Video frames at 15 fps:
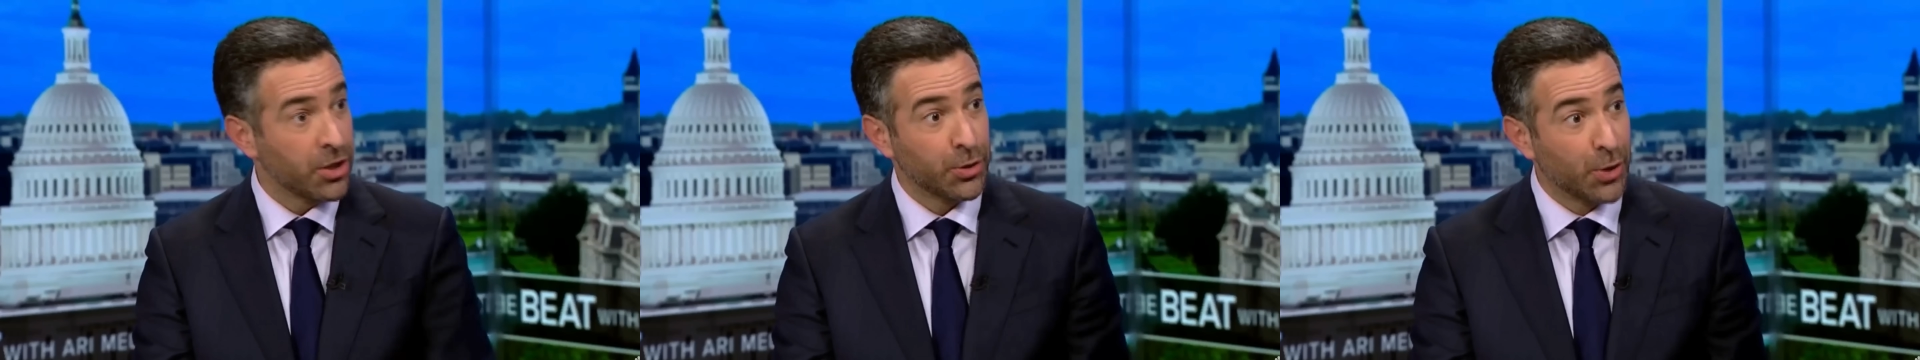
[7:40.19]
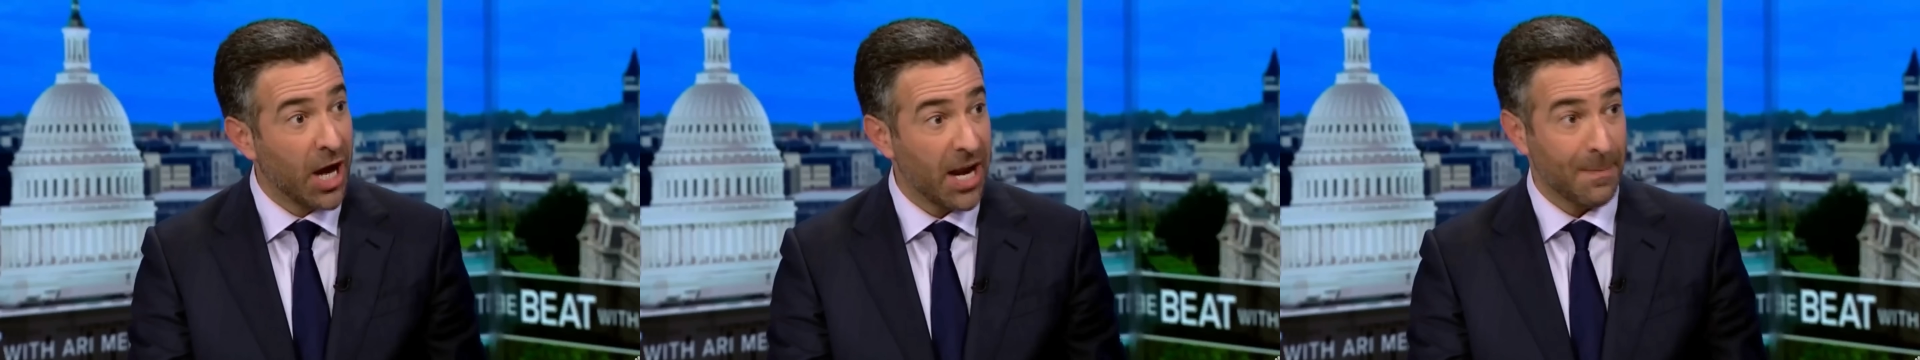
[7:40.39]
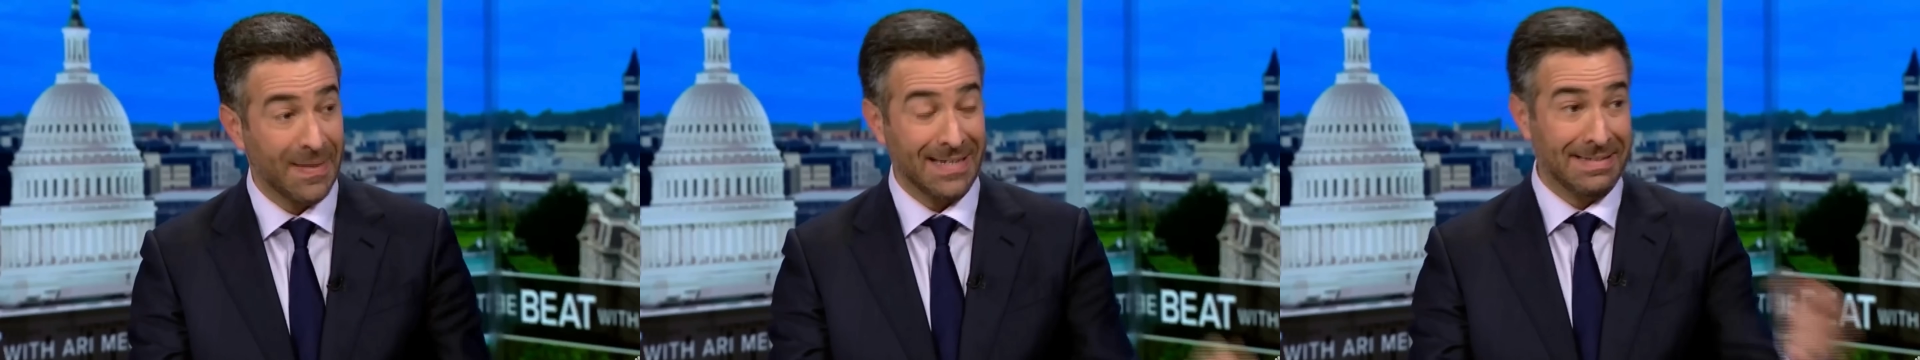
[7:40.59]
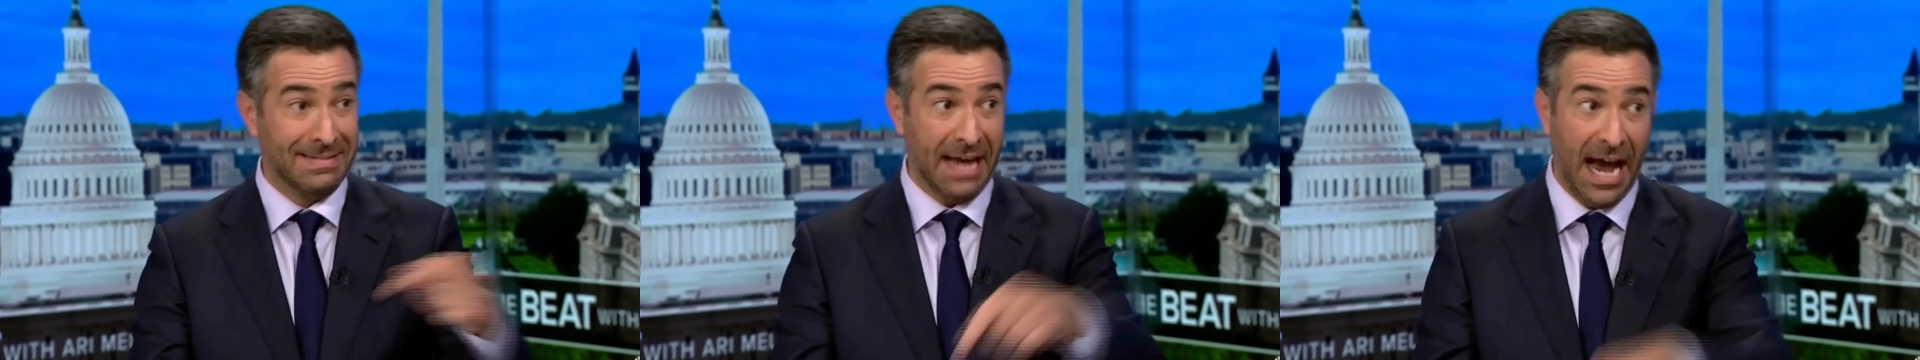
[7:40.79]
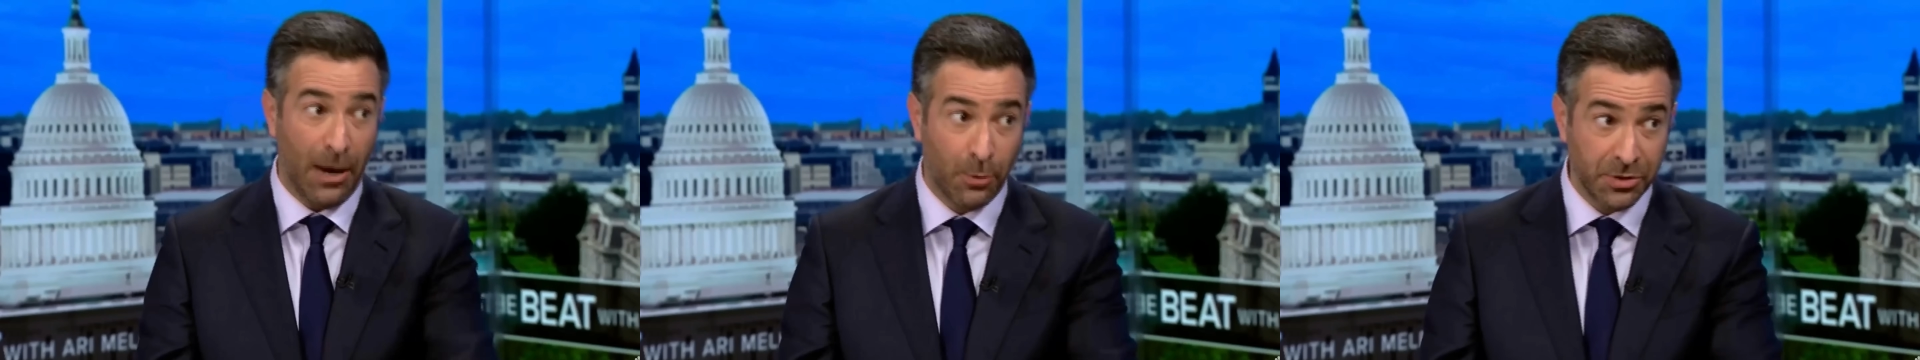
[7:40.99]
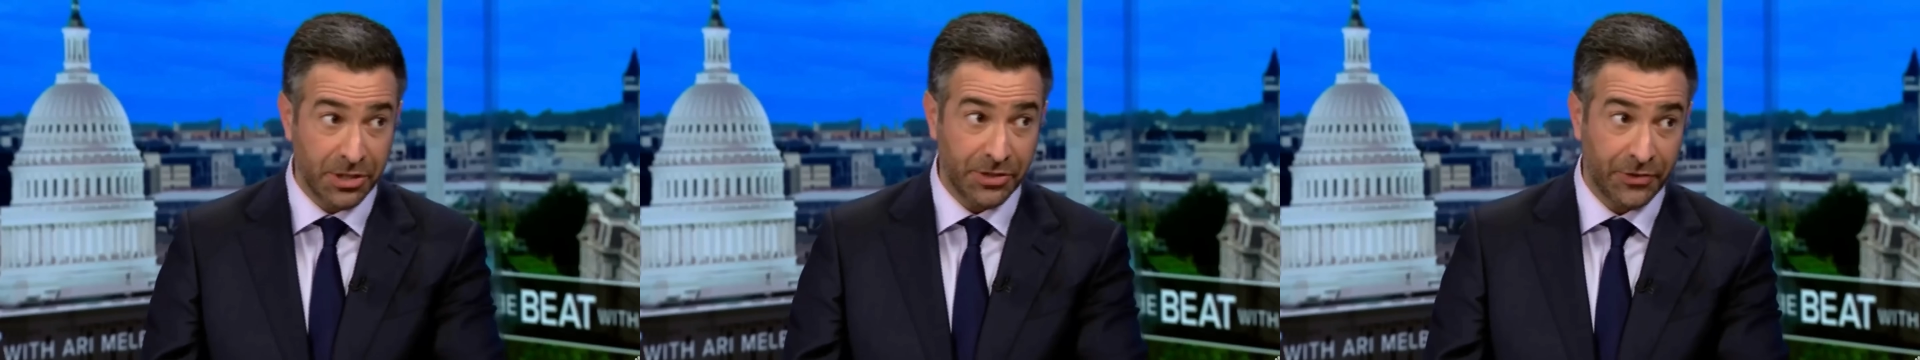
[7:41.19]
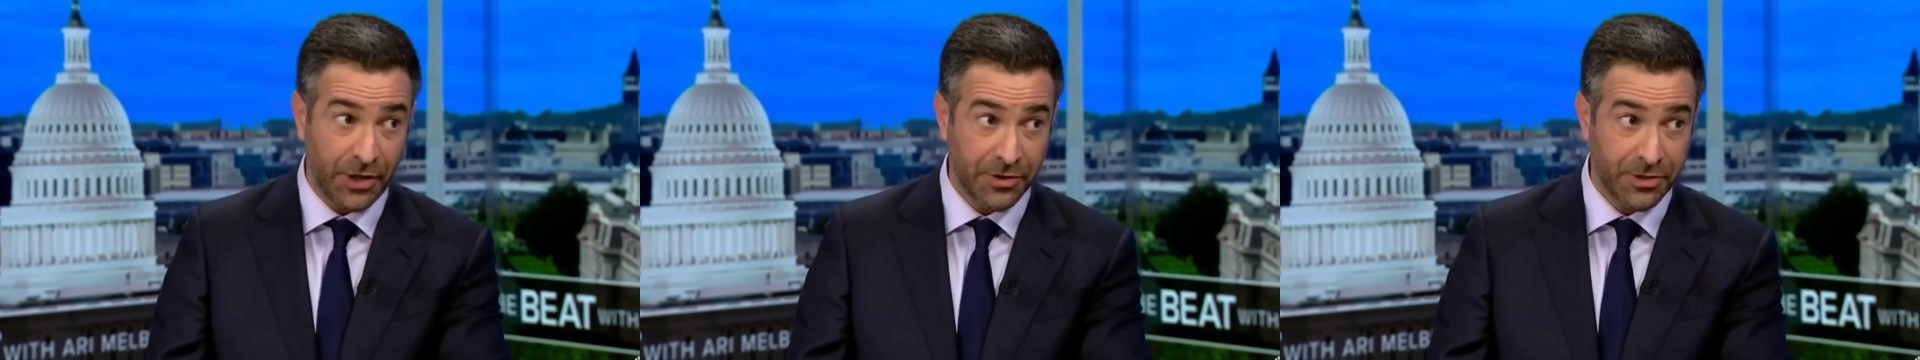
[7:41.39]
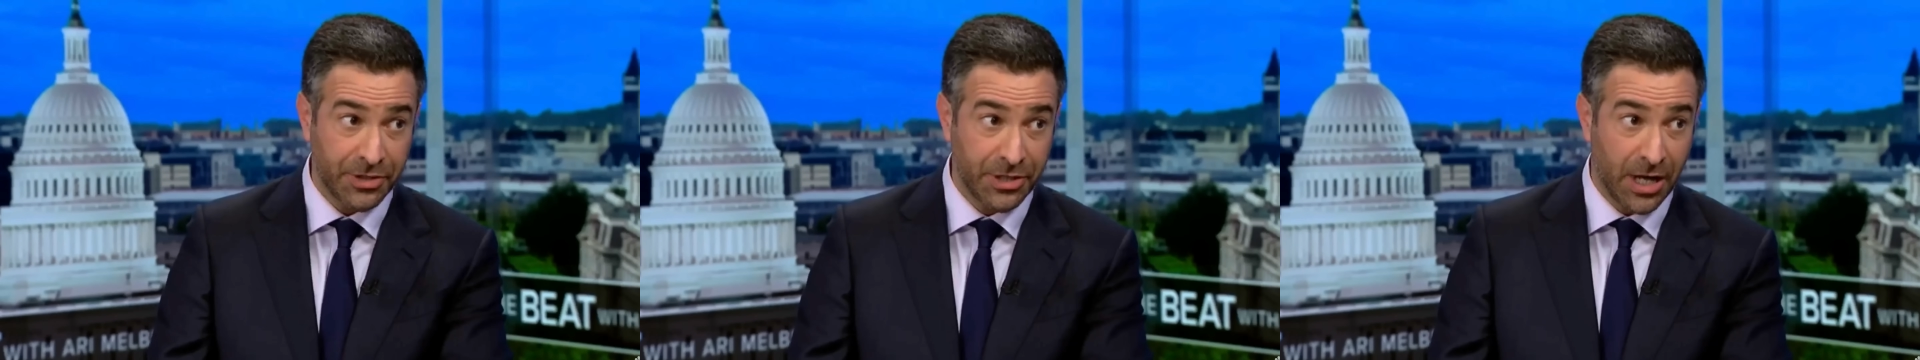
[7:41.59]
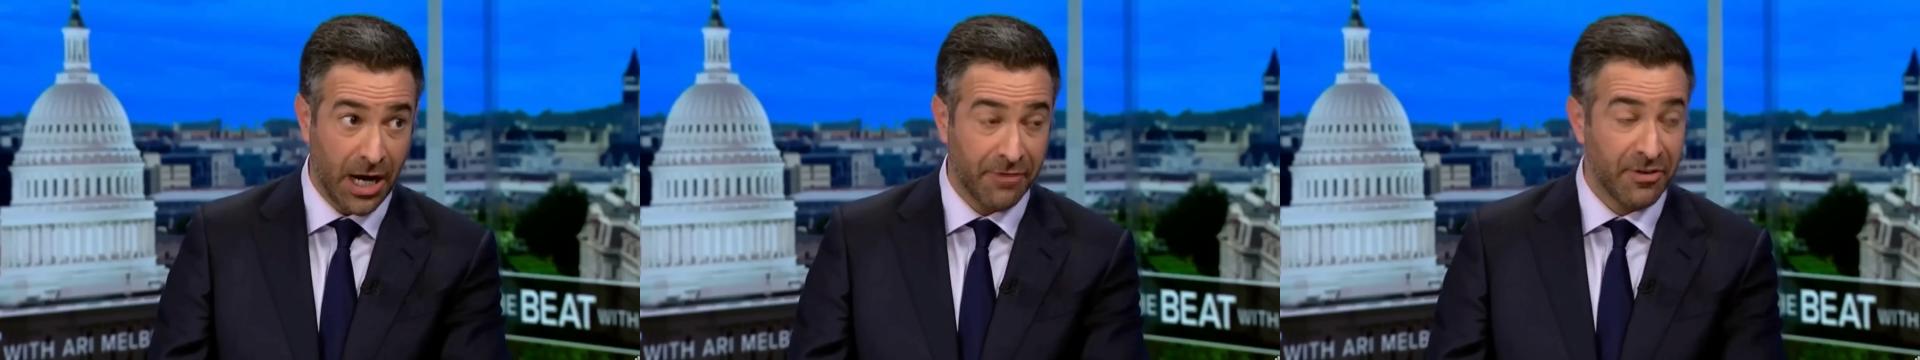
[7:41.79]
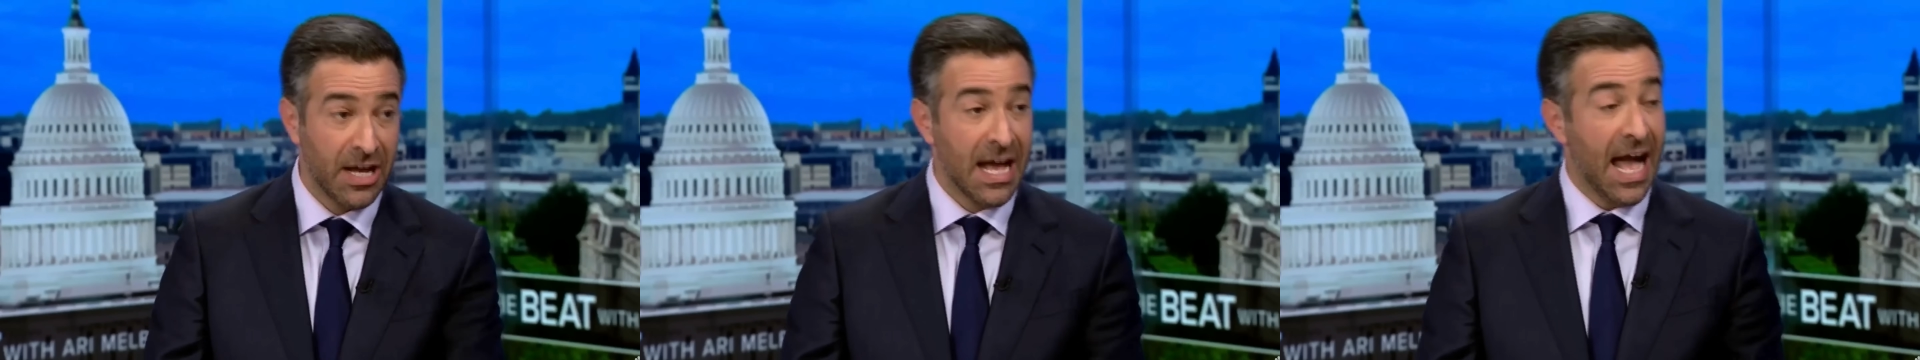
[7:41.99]
you got to be down with this other
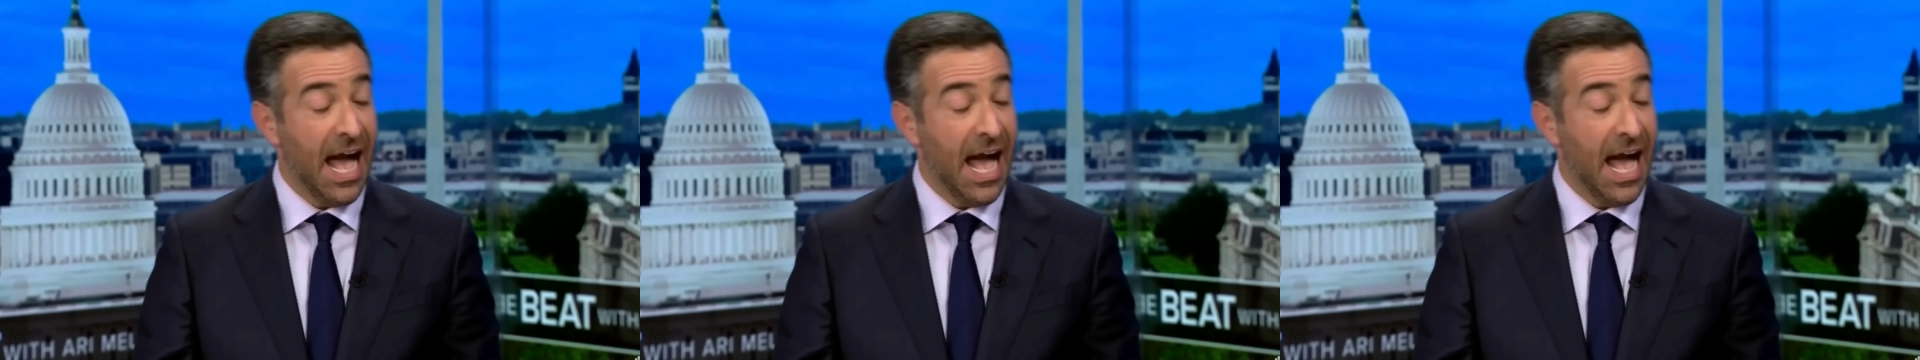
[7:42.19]
stuff.